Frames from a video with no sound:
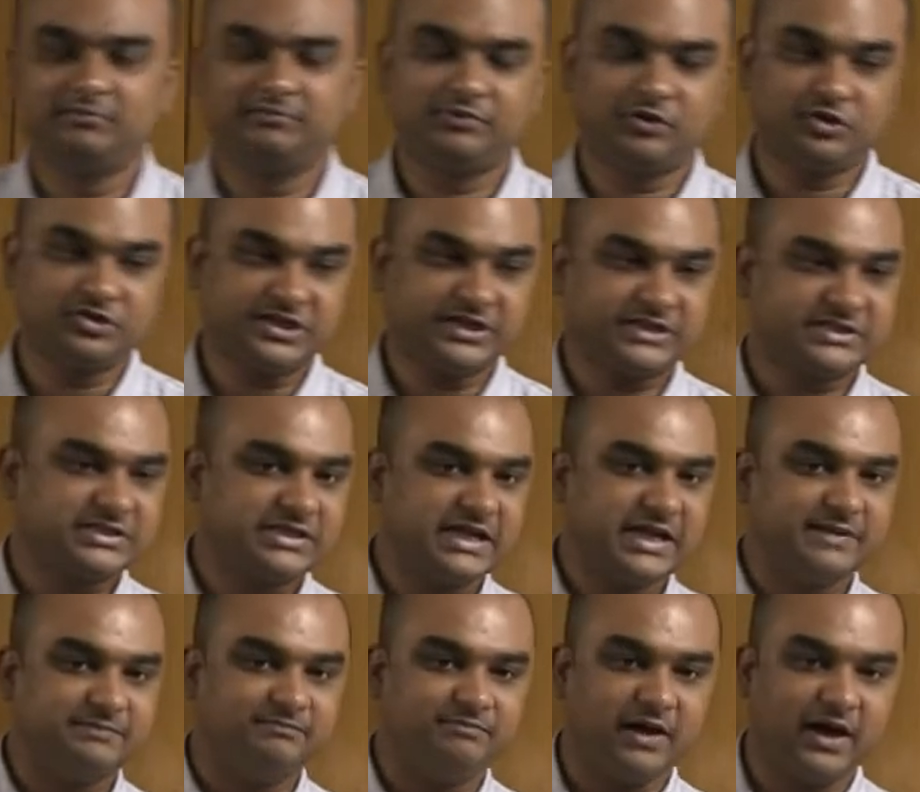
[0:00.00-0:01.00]
projects
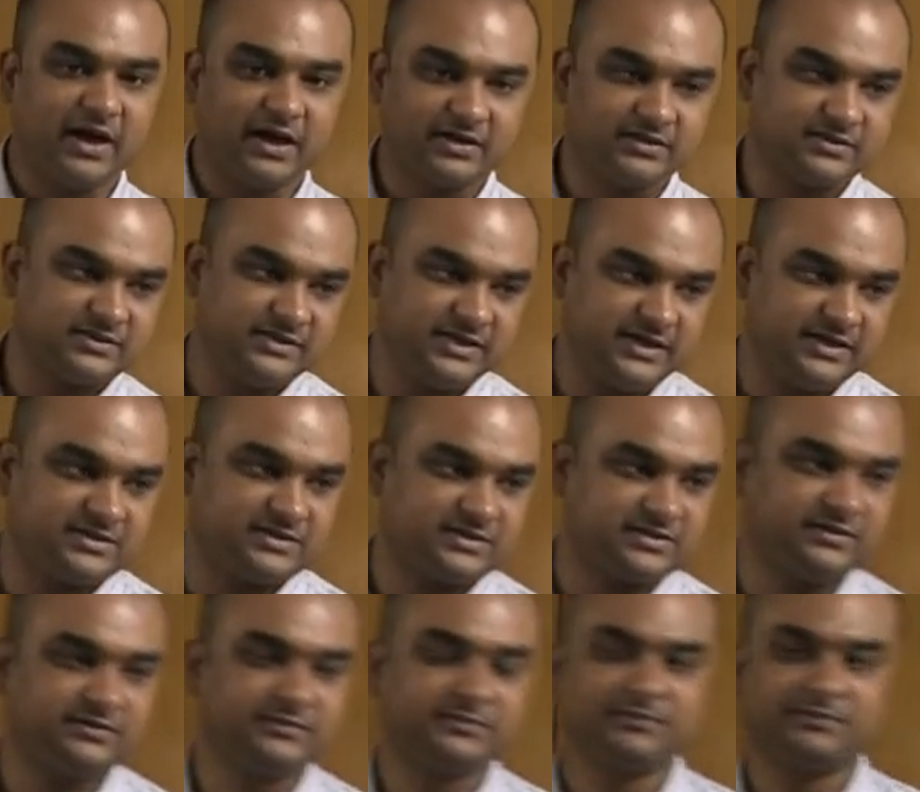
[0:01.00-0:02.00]
like BharatNet,
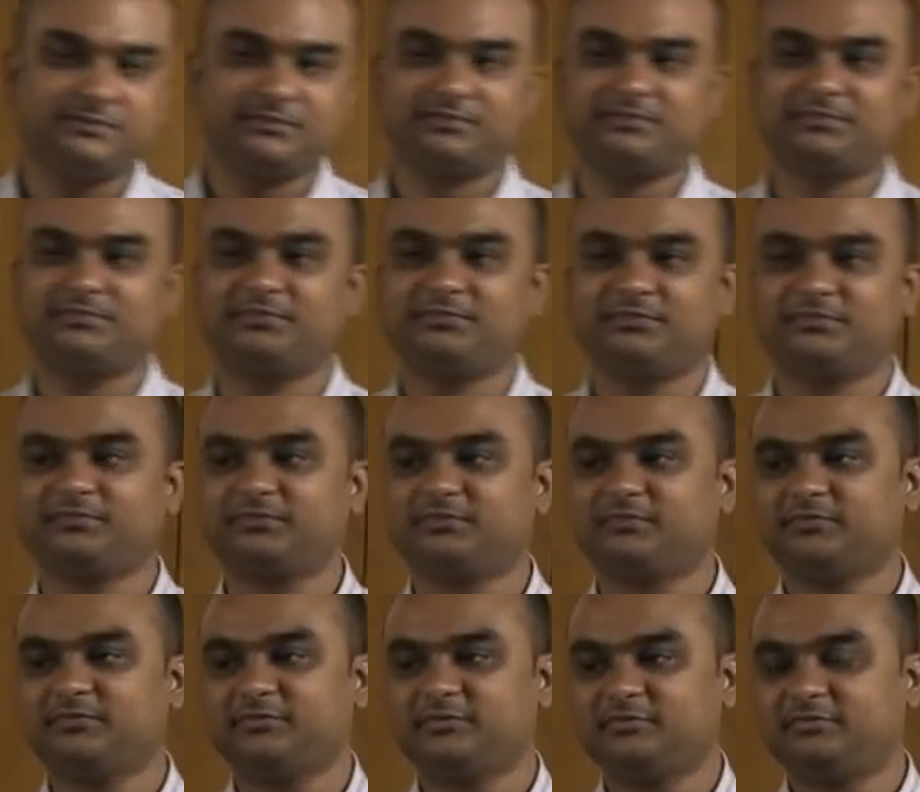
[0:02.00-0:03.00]

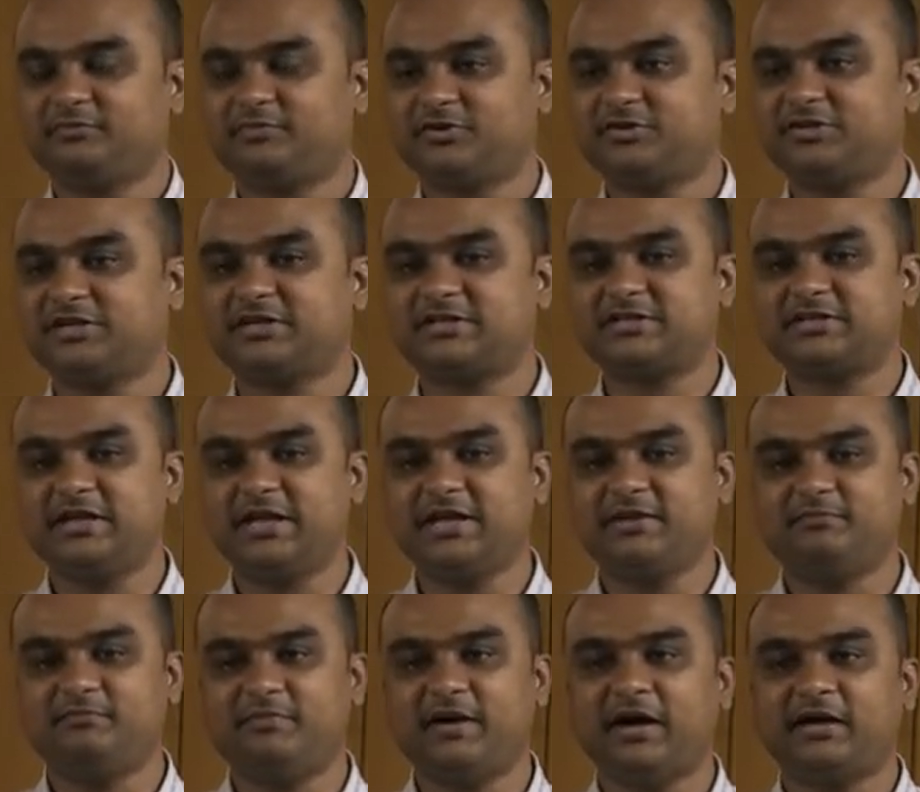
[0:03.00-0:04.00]
projects like
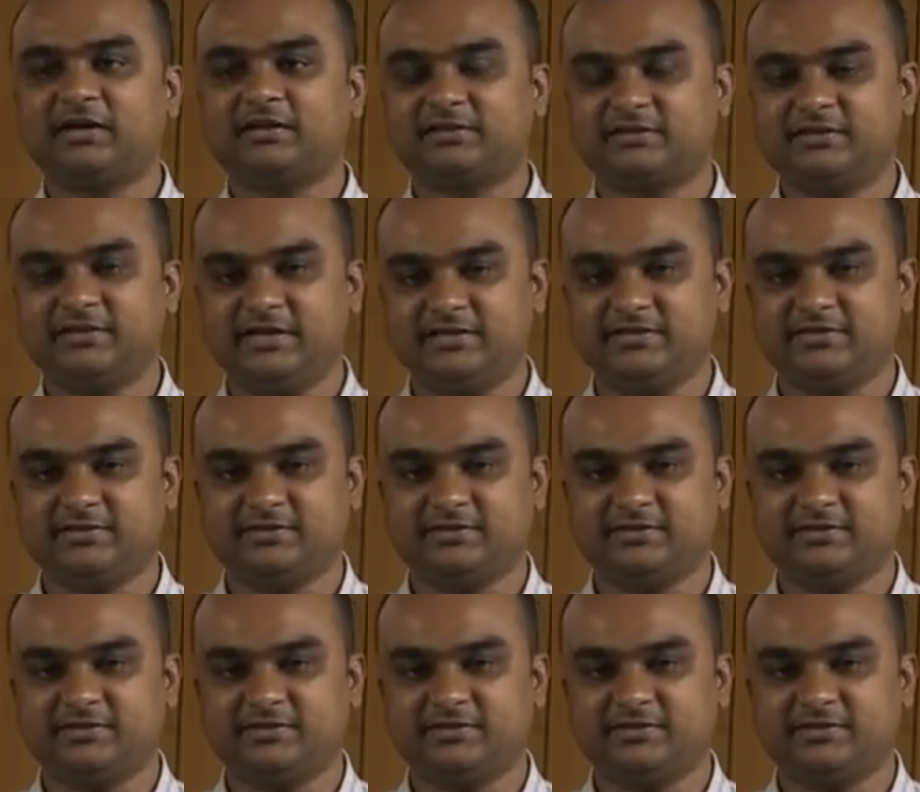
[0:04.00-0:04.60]
BharatNet,